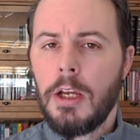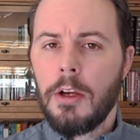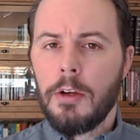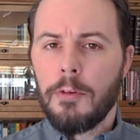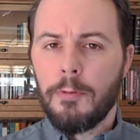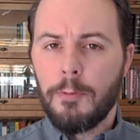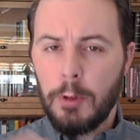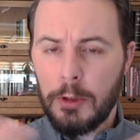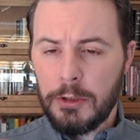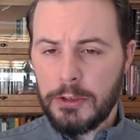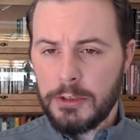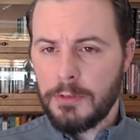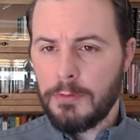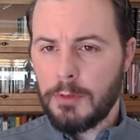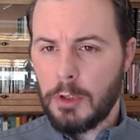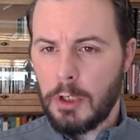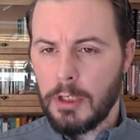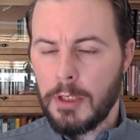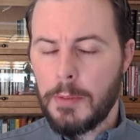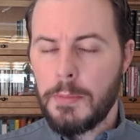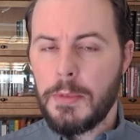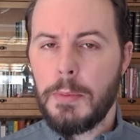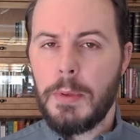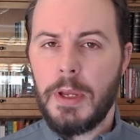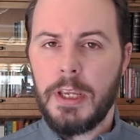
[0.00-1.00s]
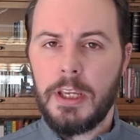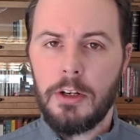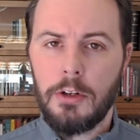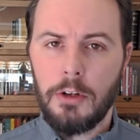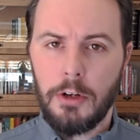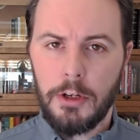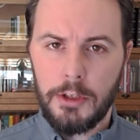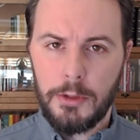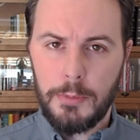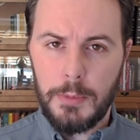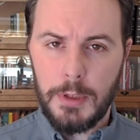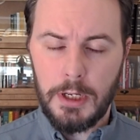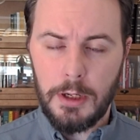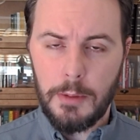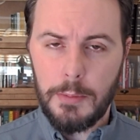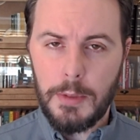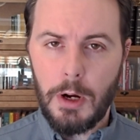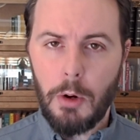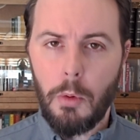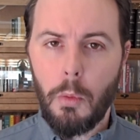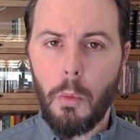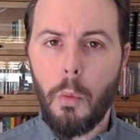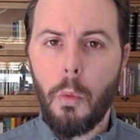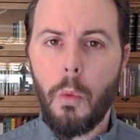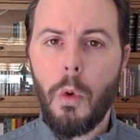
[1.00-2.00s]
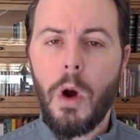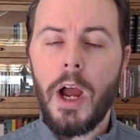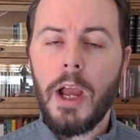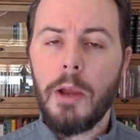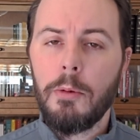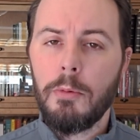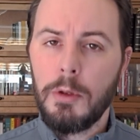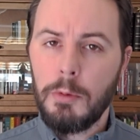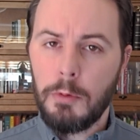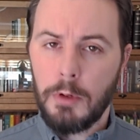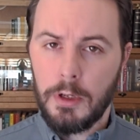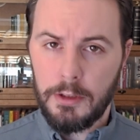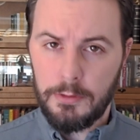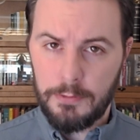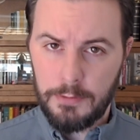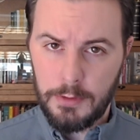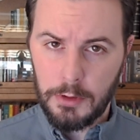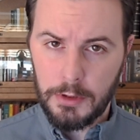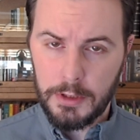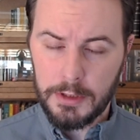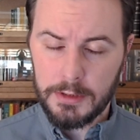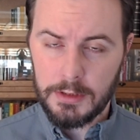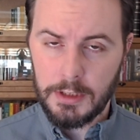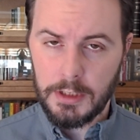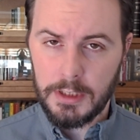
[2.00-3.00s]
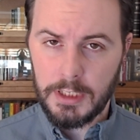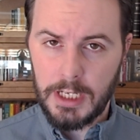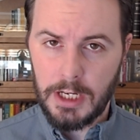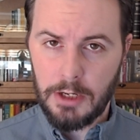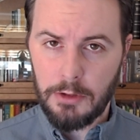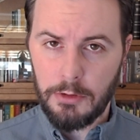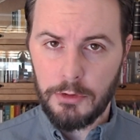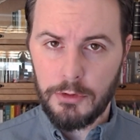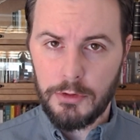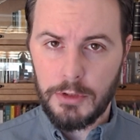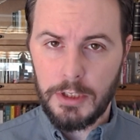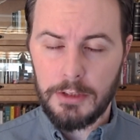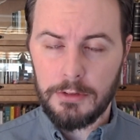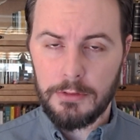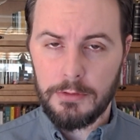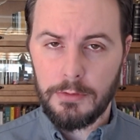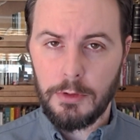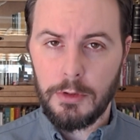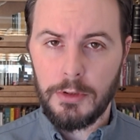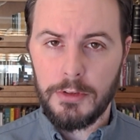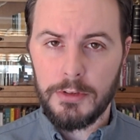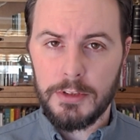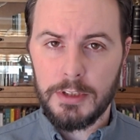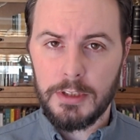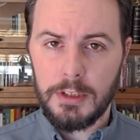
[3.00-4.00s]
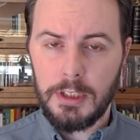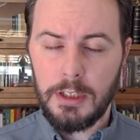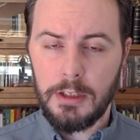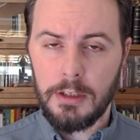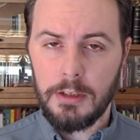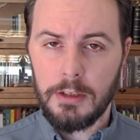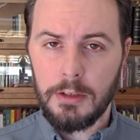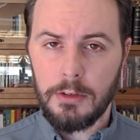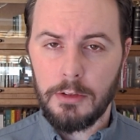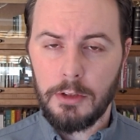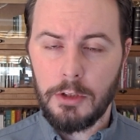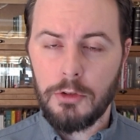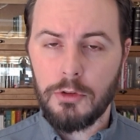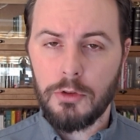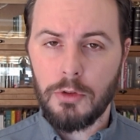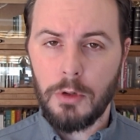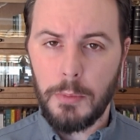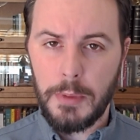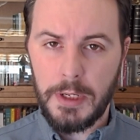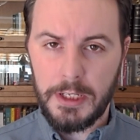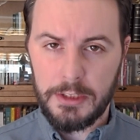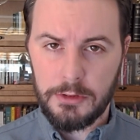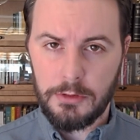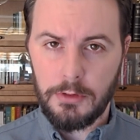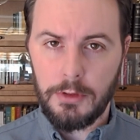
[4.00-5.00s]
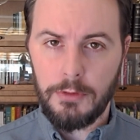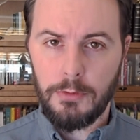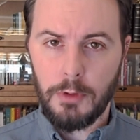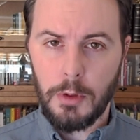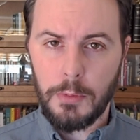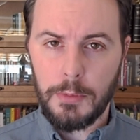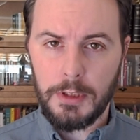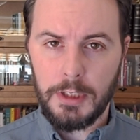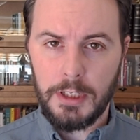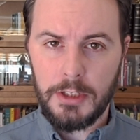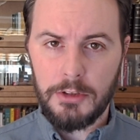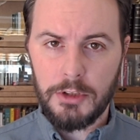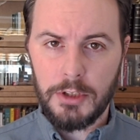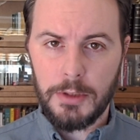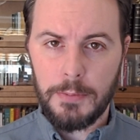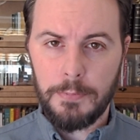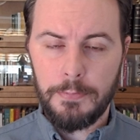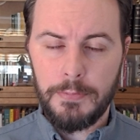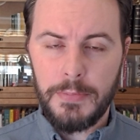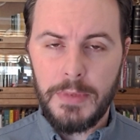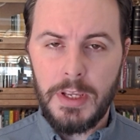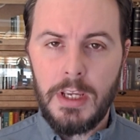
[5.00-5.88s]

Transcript: first of all, let me make an argument about why we want to focus on countertransference in control mastery formulation.